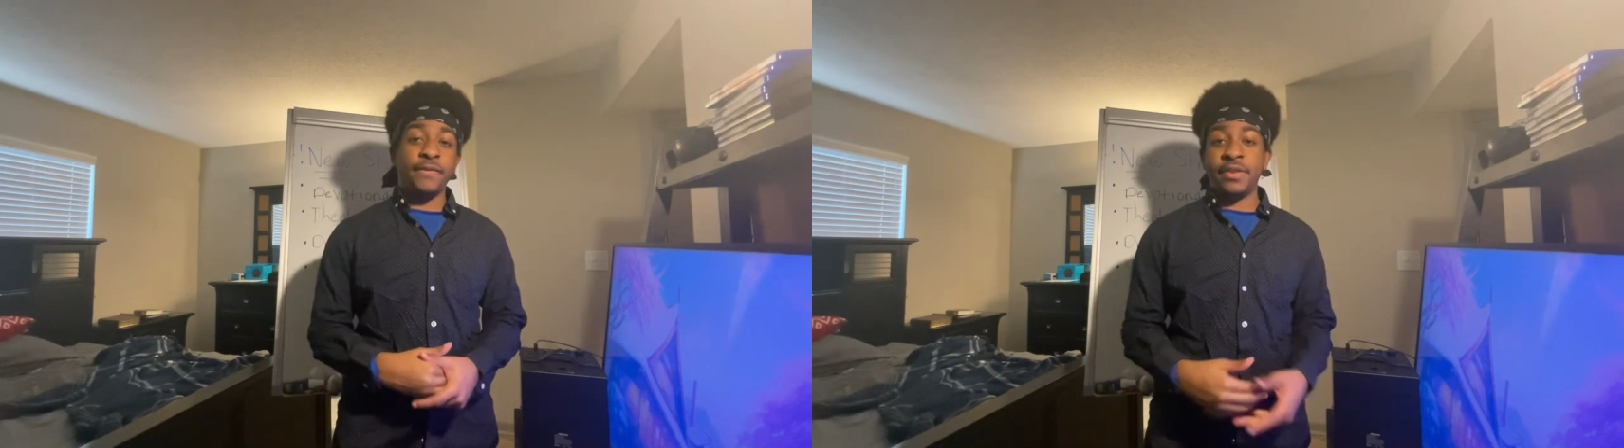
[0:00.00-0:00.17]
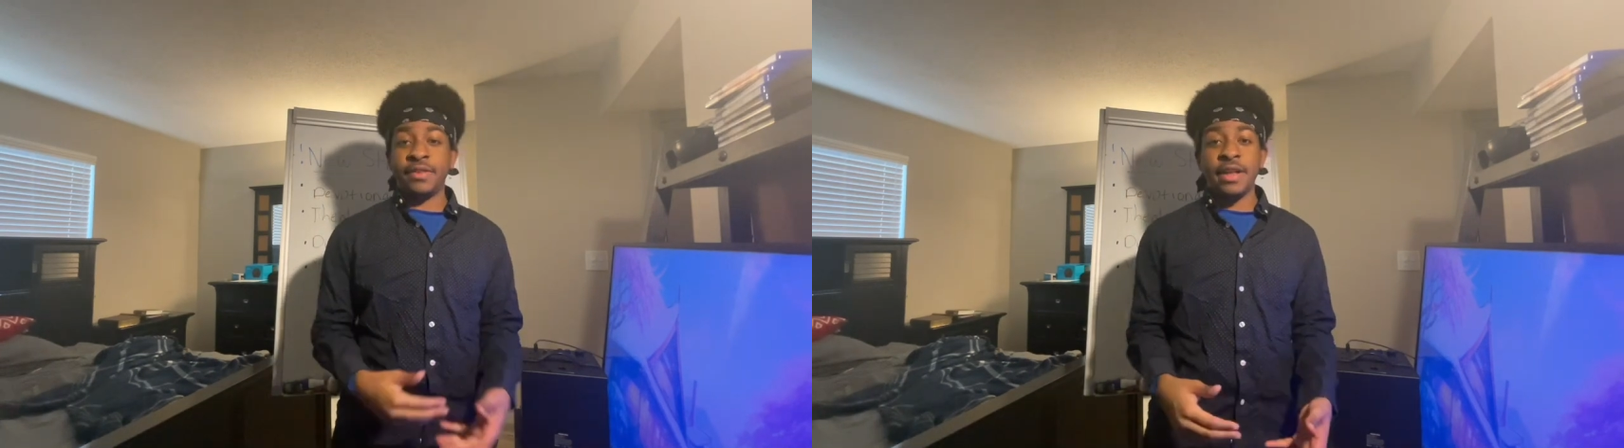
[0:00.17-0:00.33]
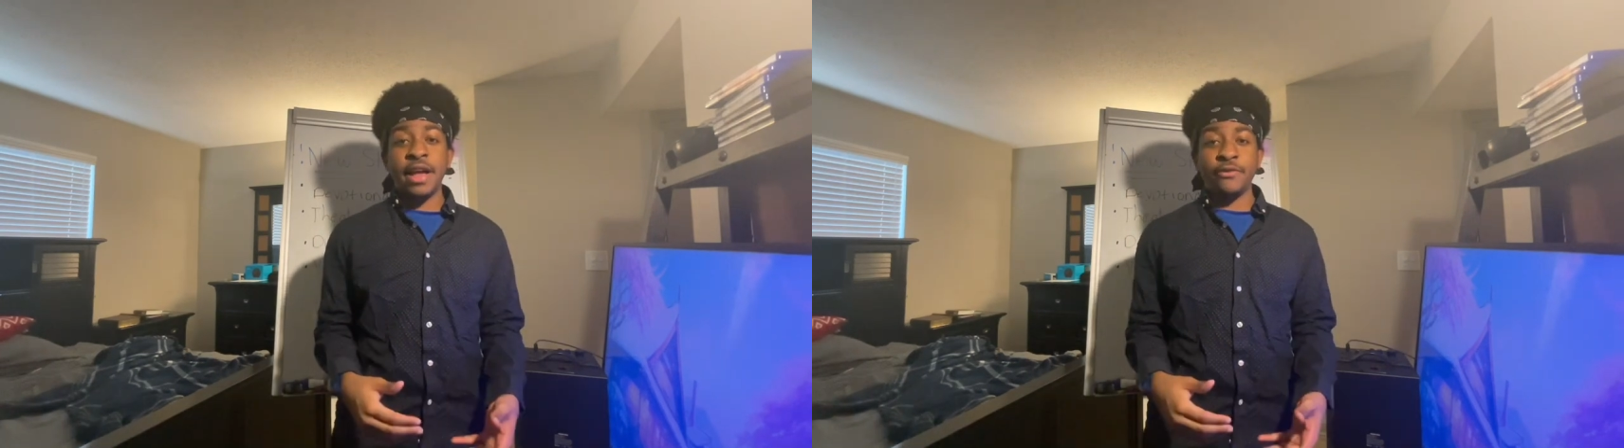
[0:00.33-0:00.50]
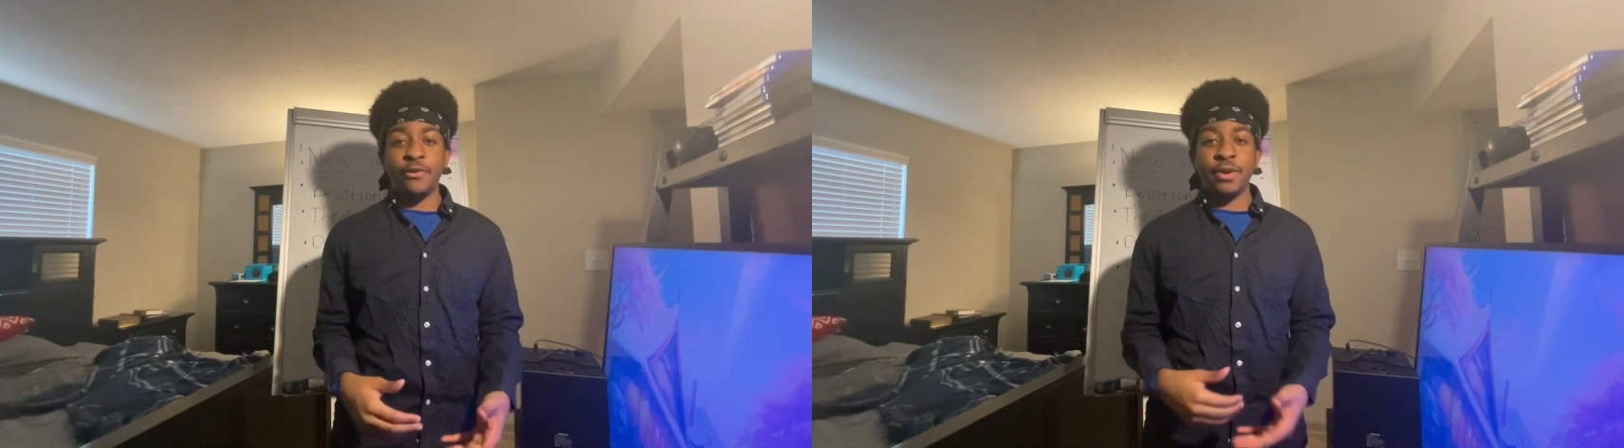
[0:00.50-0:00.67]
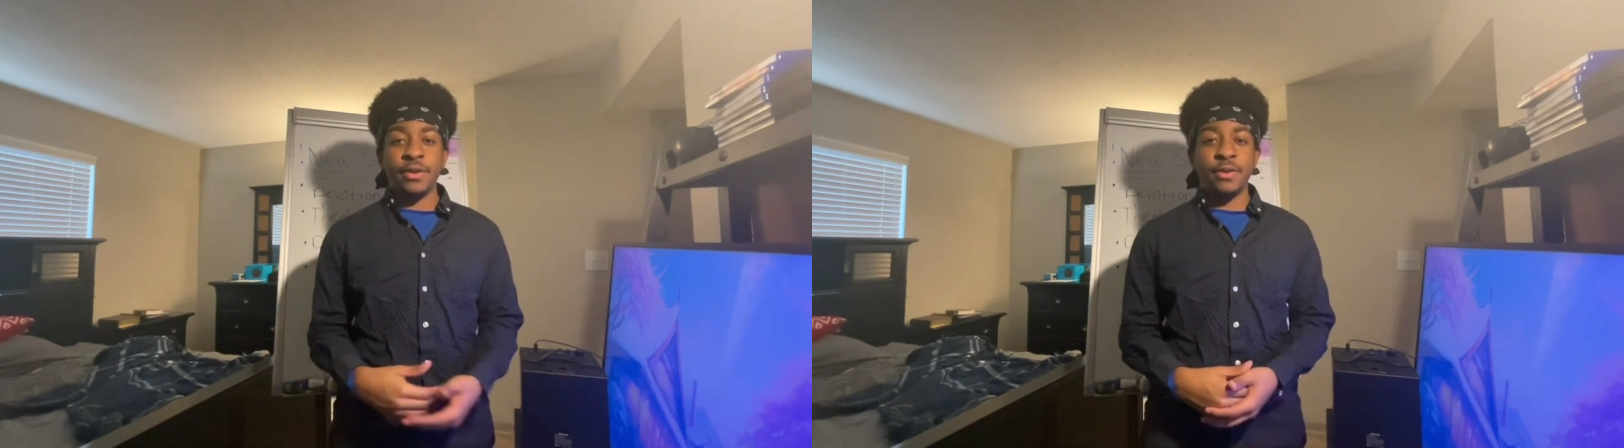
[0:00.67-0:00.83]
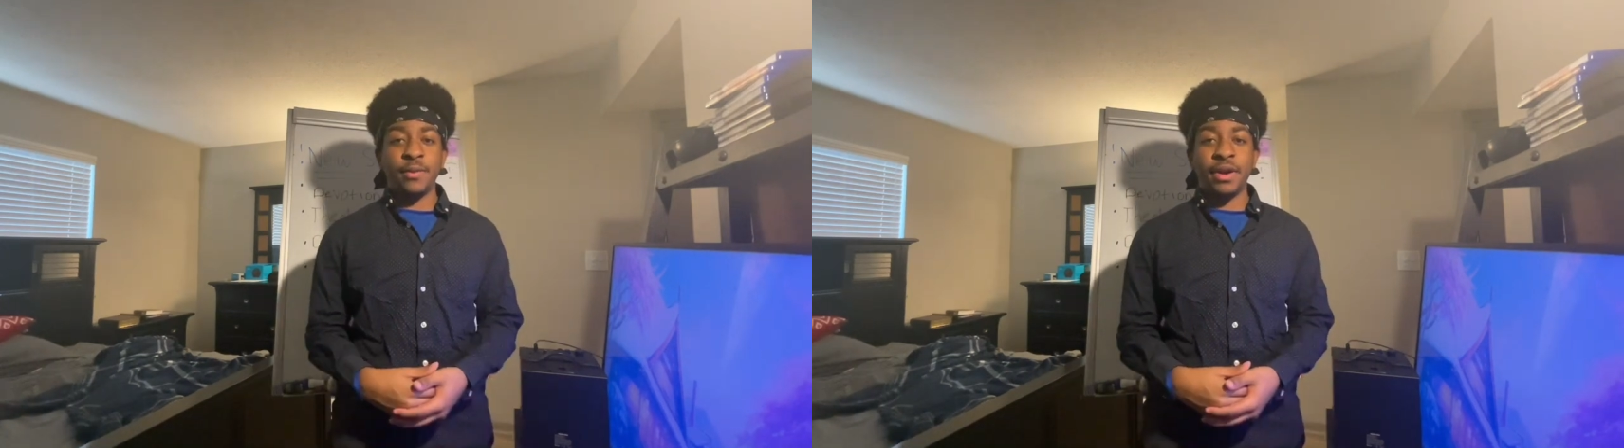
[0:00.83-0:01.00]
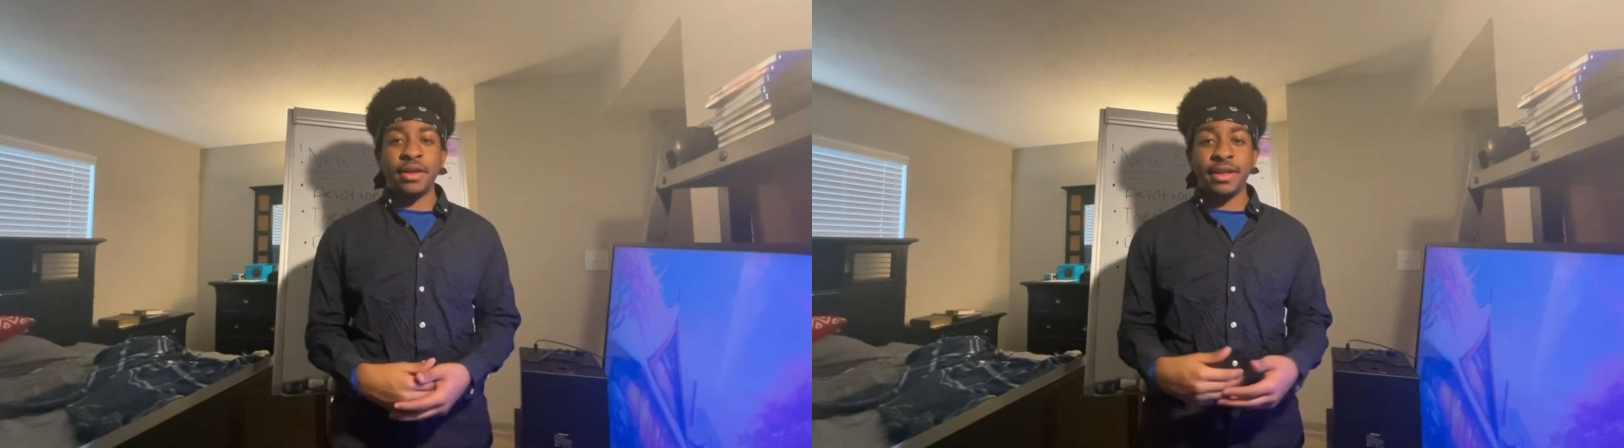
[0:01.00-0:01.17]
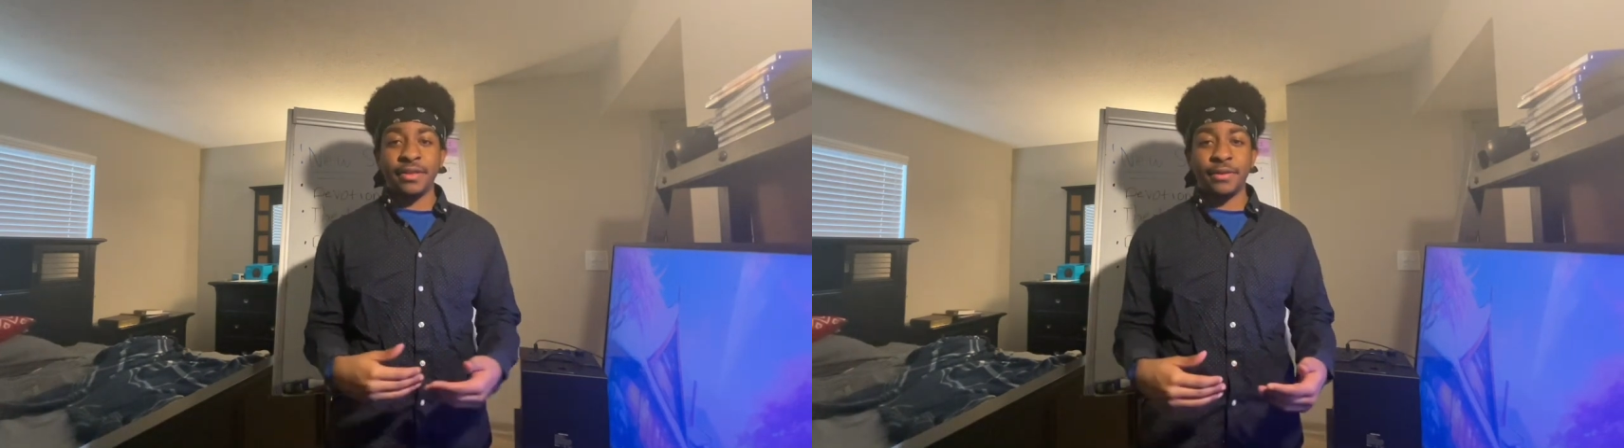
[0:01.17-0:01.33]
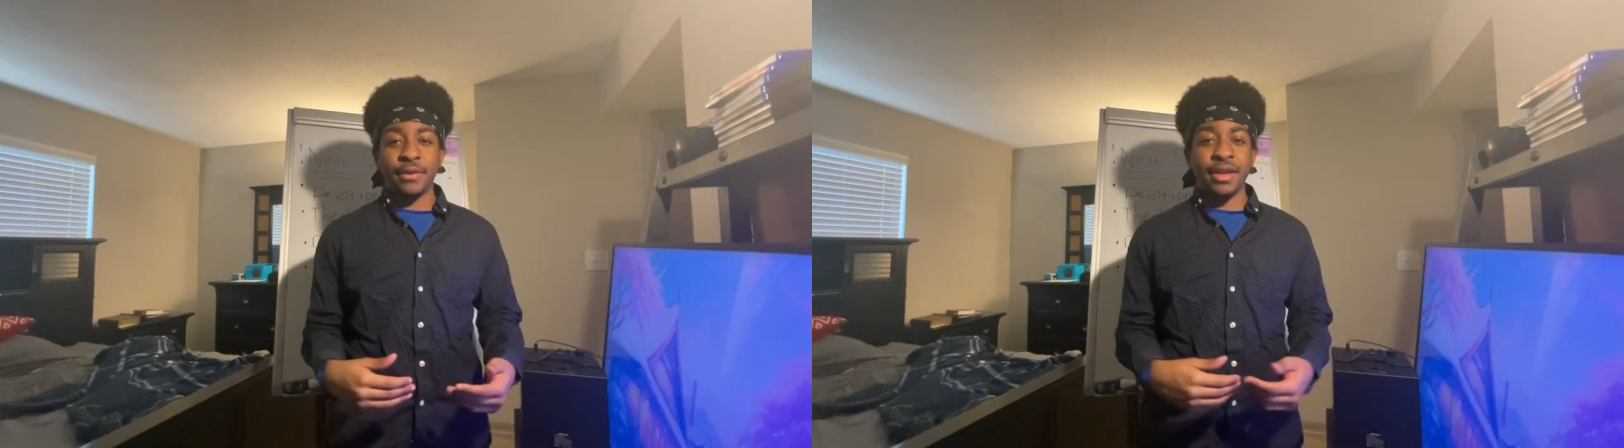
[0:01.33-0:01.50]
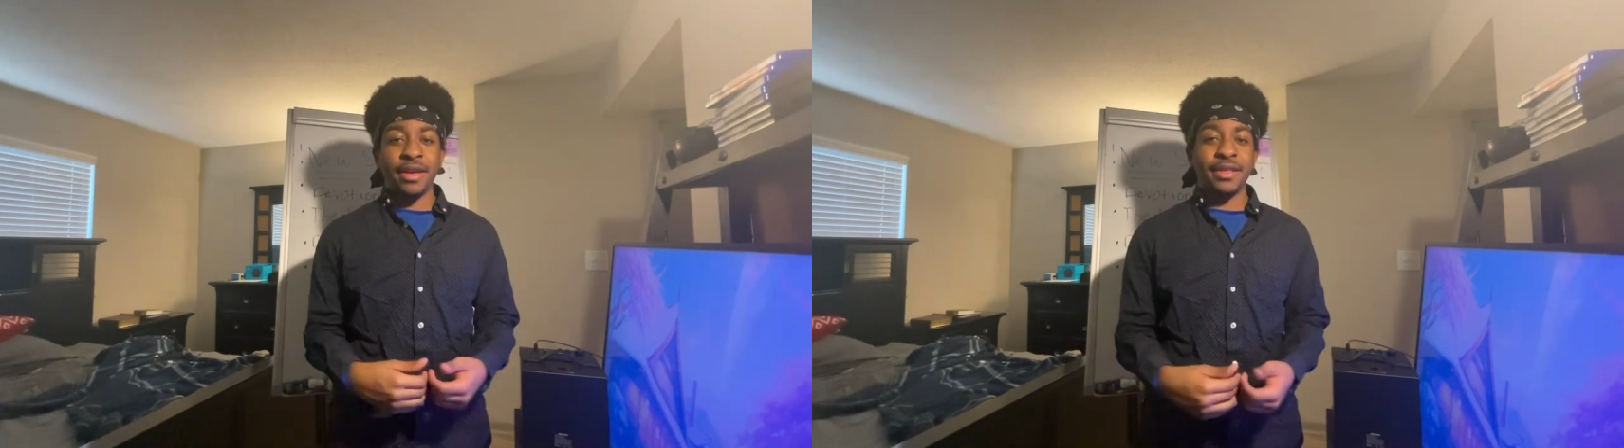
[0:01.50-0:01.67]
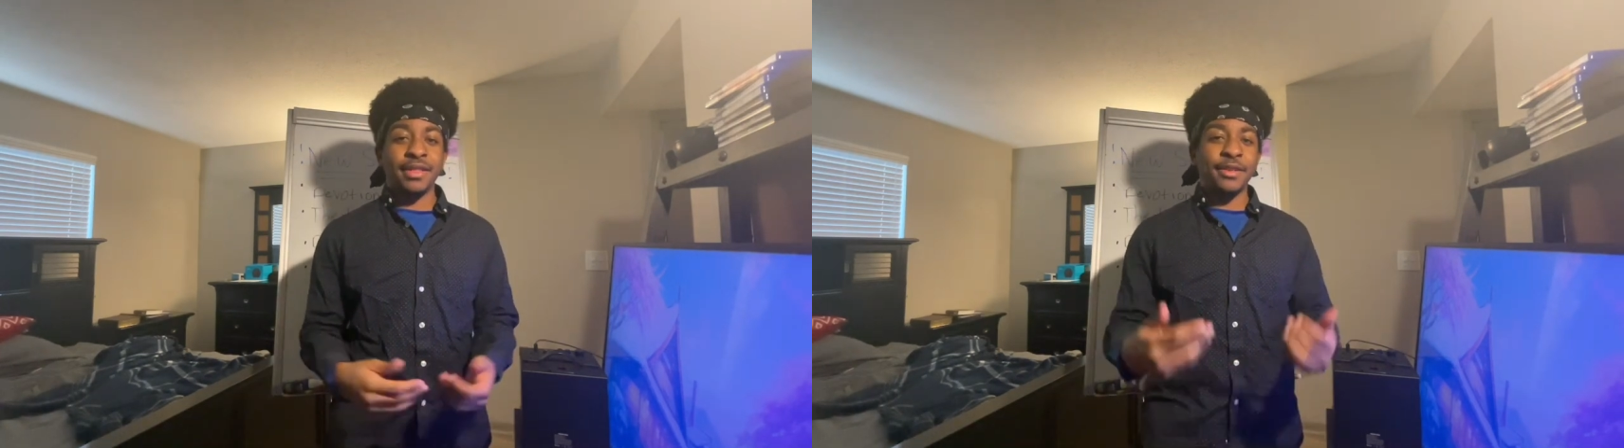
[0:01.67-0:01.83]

If it's not treating you well, that's okay.